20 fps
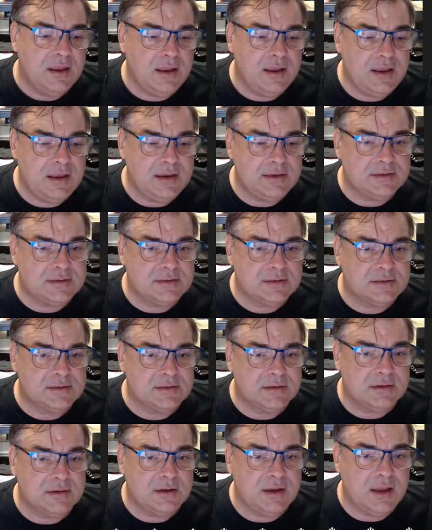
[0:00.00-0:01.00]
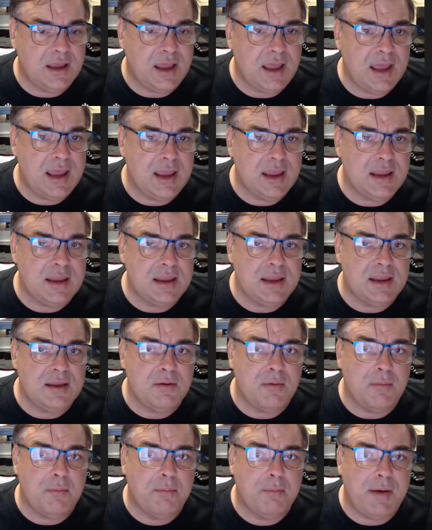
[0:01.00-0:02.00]
It's a
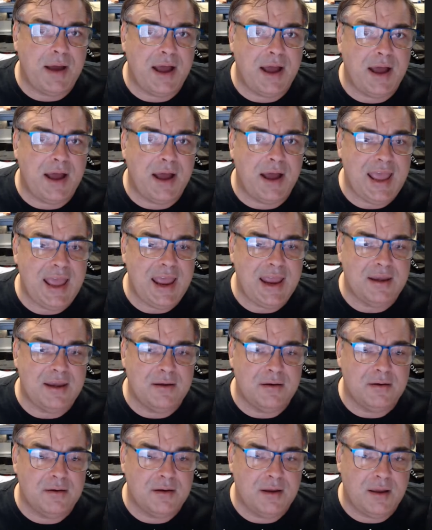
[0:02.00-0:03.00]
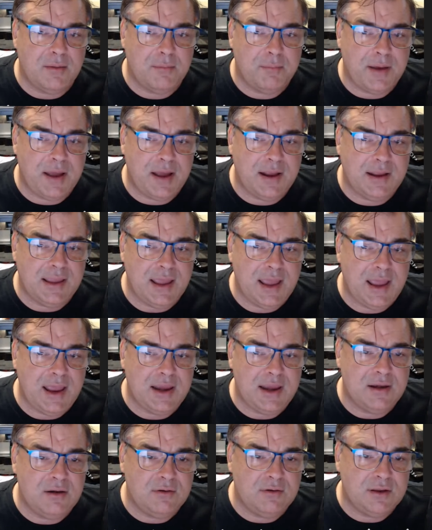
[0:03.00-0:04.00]
bargain. A
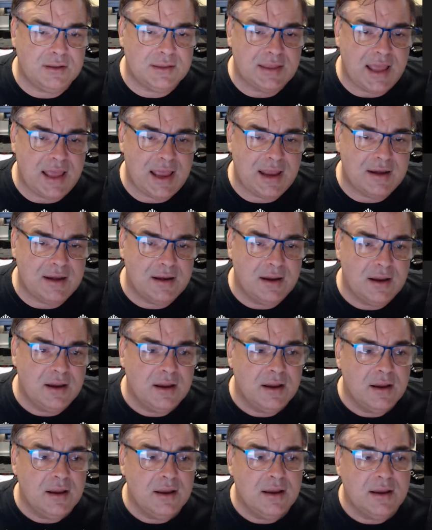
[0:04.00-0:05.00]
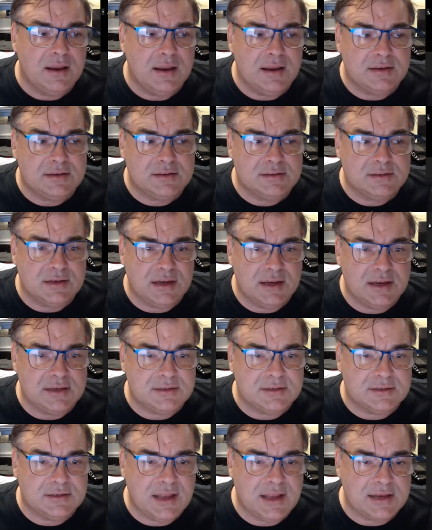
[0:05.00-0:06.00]
bargain. Look at that.
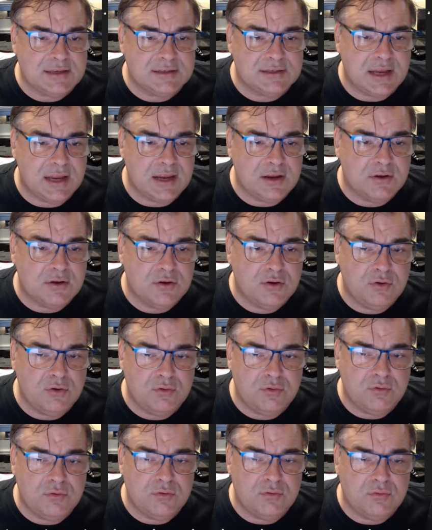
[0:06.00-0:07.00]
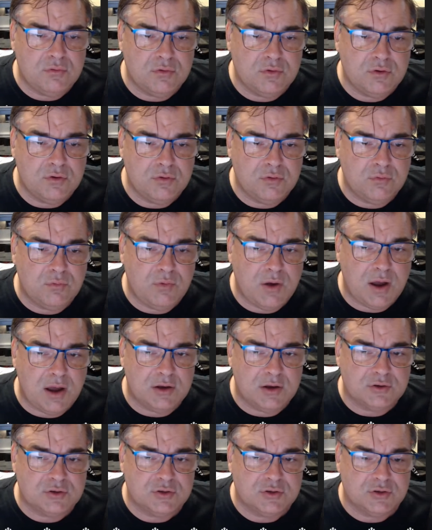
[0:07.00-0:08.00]
That's a cool
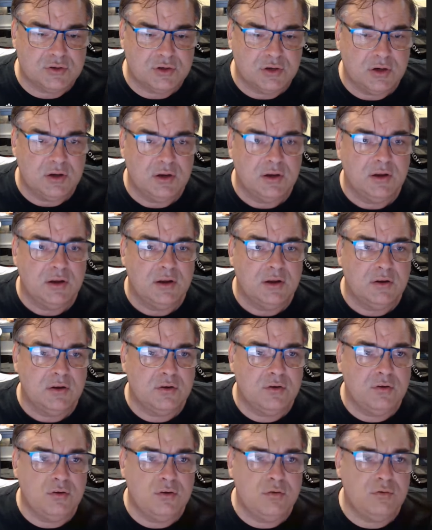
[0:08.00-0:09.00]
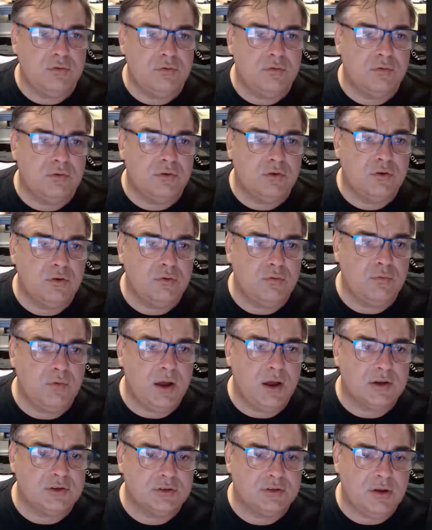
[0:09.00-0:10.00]
watch. Cool
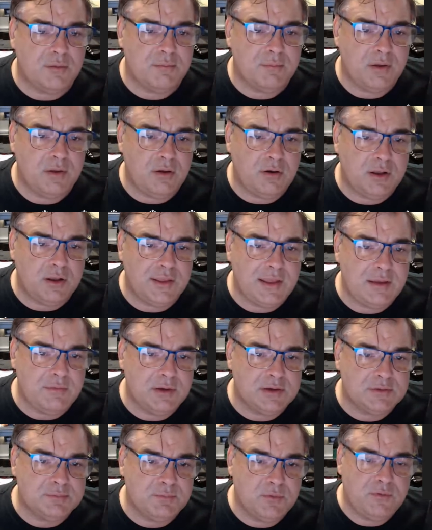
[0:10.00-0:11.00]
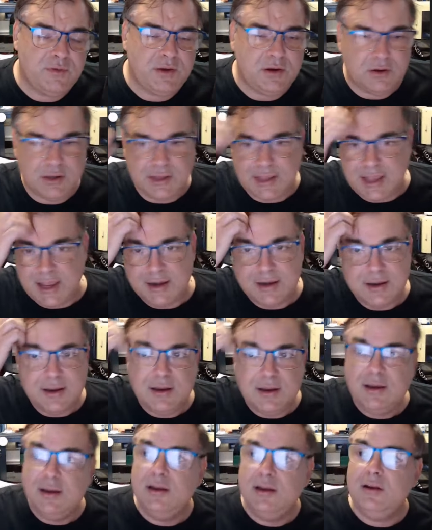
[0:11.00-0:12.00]
watch. It's got, look at that. He's moving. Look at that.
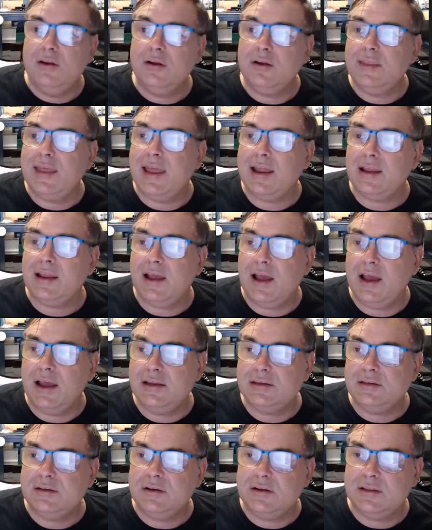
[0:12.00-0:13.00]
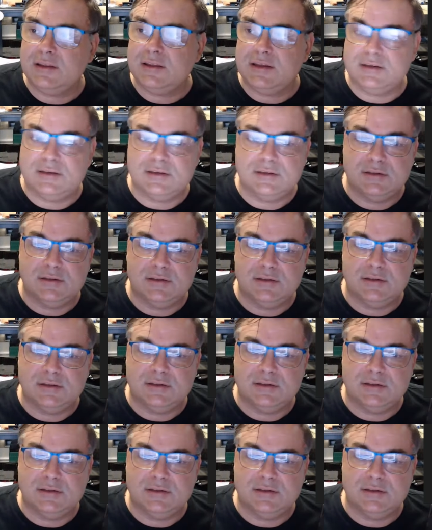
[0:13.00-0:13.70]
Look at that, guys. Look at this.